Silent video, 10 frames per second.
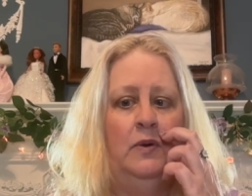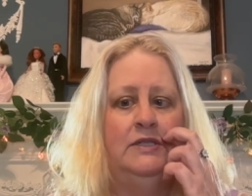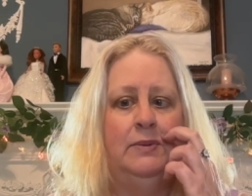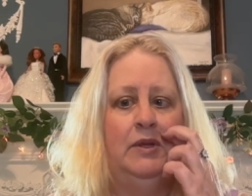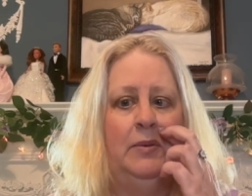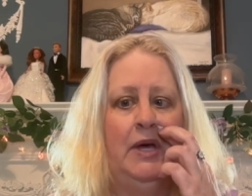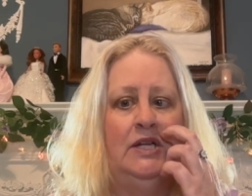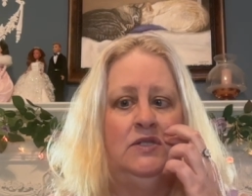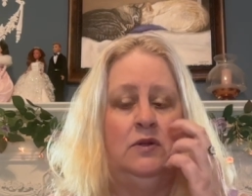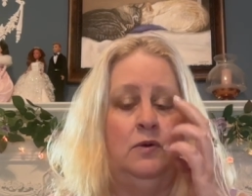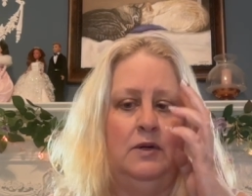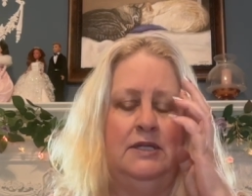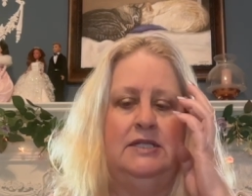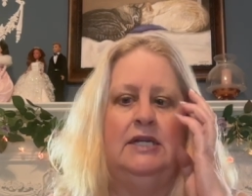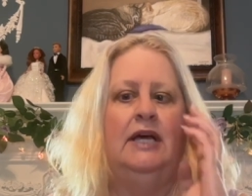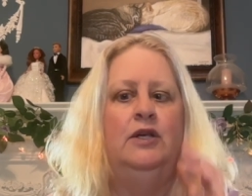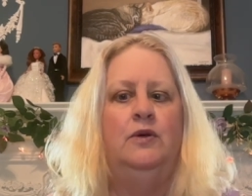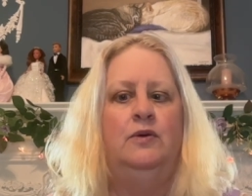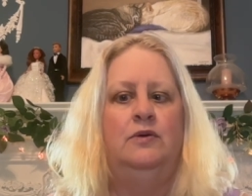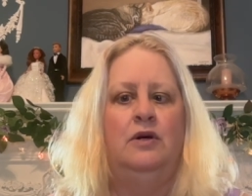Some of the magical oils that I
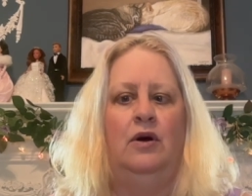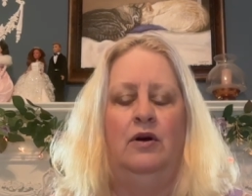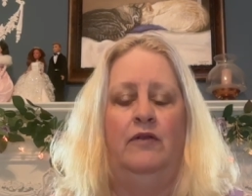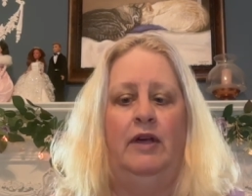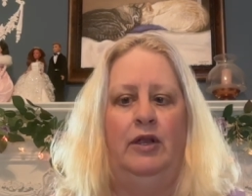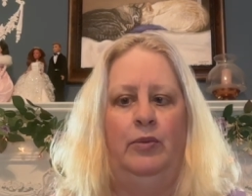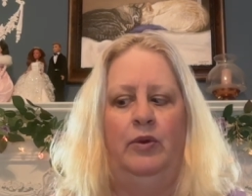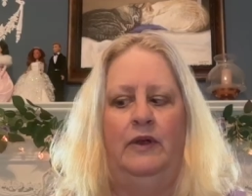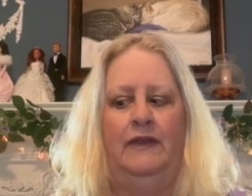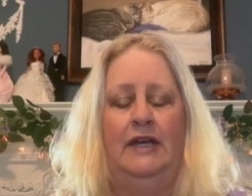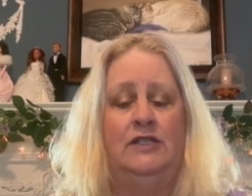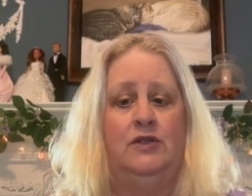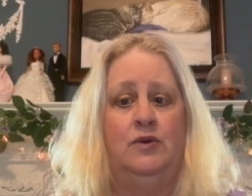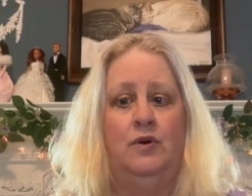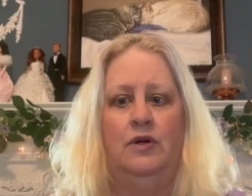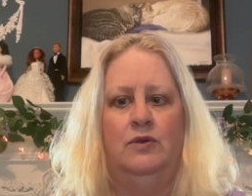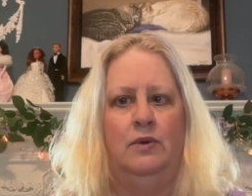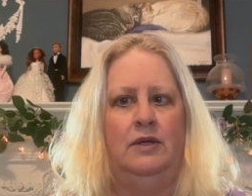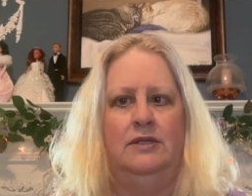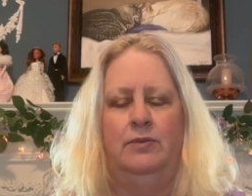use are available in that store, as
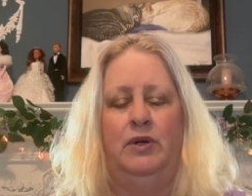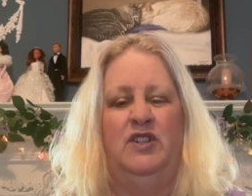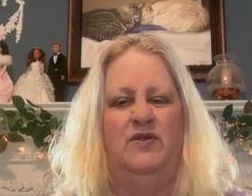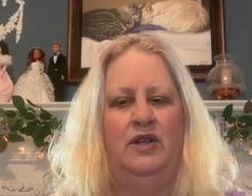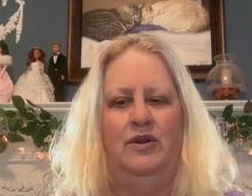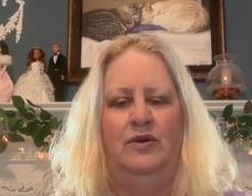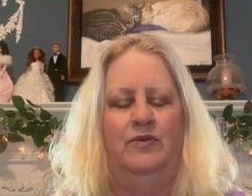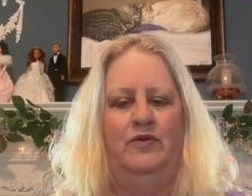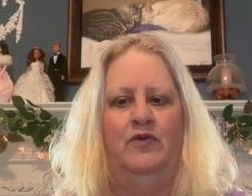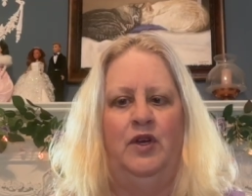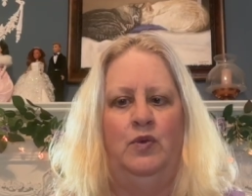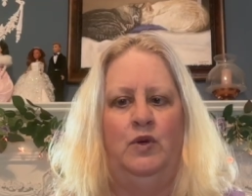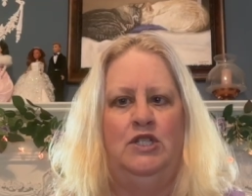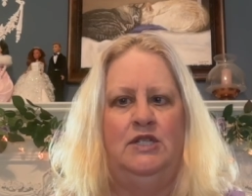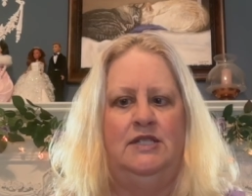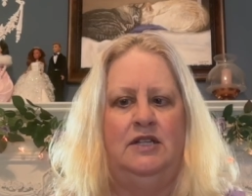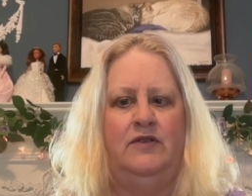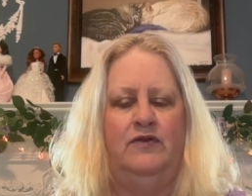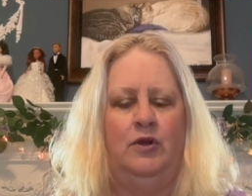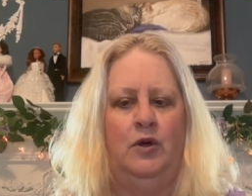well as a bunch of other fun witchy
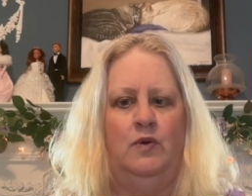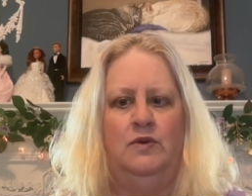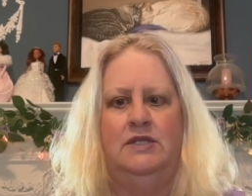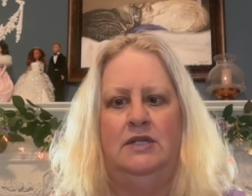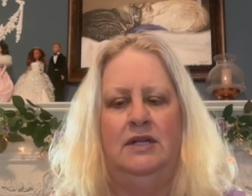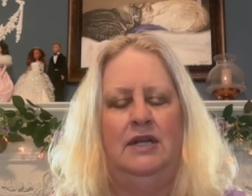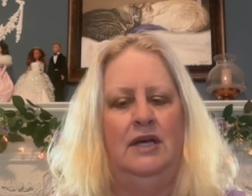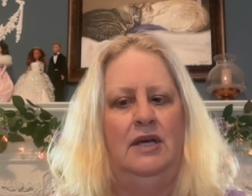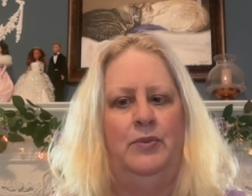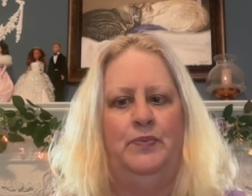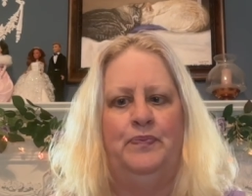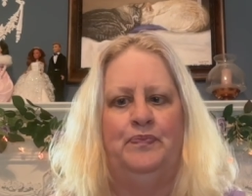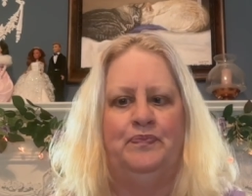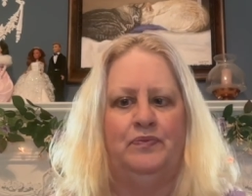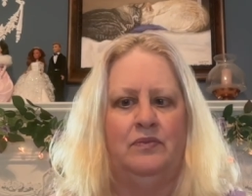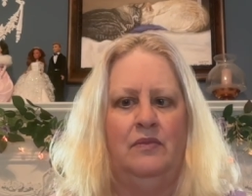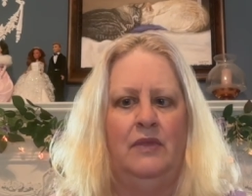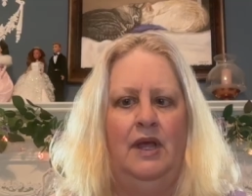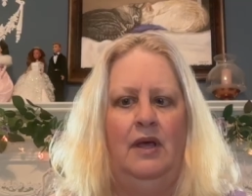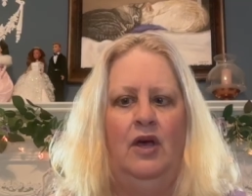stuff, clothes and
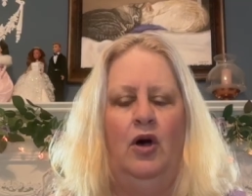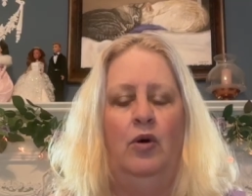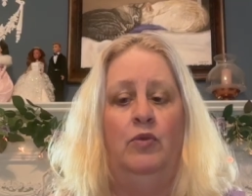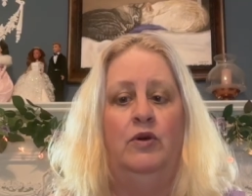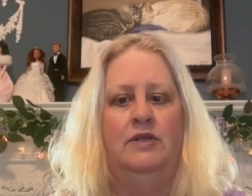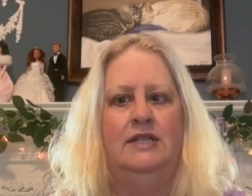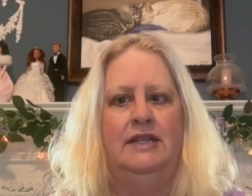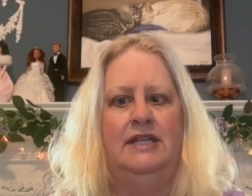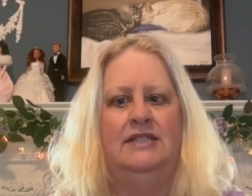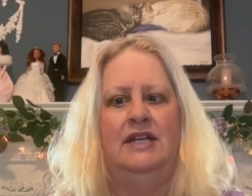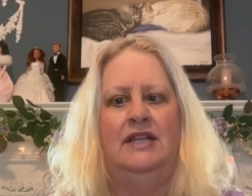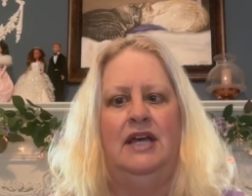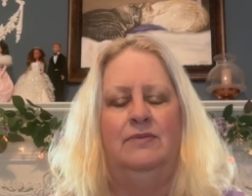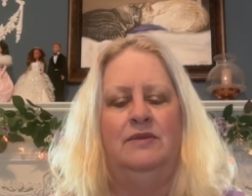home goods and things like that.